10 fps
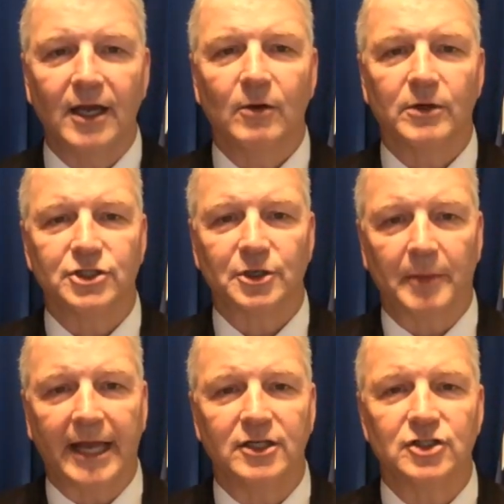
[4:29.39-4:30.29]
where she
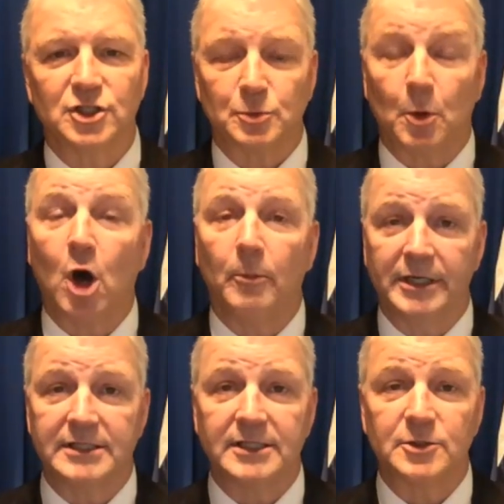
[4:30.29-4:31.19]
managed a small
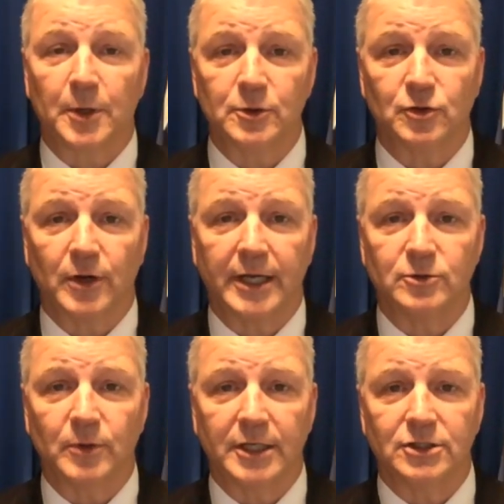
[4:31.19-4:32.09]
business
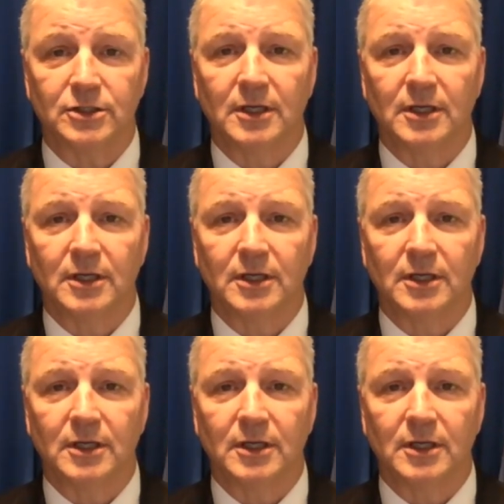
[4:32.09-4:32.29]
post-graduation.